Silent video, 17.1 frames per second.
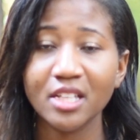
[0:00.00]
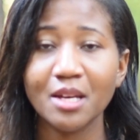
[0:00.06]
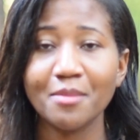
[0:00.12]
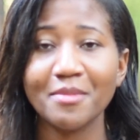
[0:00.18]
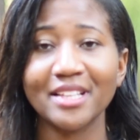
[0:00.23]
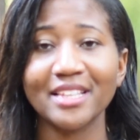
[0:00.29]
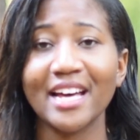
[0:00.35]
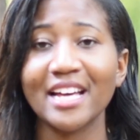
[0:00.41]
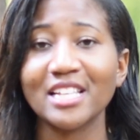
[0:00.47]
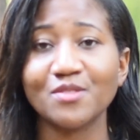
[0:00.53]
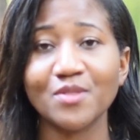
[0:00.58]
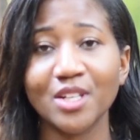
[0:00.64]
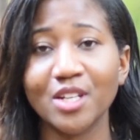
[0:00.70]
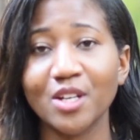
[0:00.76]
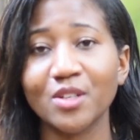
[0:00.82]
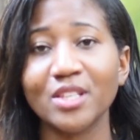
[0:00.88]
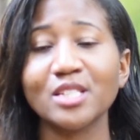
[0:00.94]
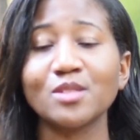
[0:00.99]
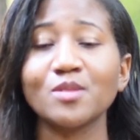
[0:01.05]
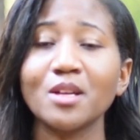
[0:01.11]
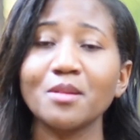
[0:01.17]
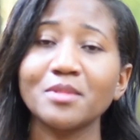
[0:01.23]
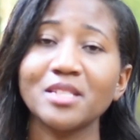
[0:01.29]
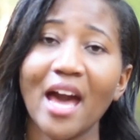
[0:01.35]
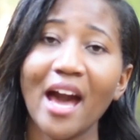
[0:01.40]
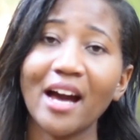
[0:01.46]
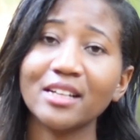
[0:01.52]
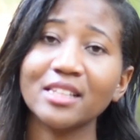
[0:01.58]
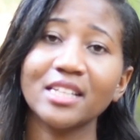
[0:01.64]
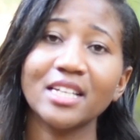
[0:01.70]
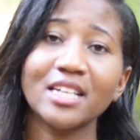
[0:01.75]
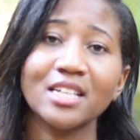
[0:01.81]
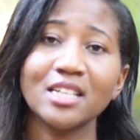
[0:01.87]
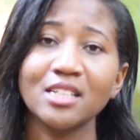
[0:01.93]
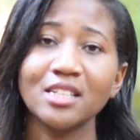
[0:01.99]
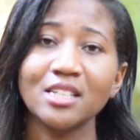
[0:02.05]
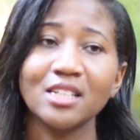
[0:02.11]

In my last video, that's what I'm tackling.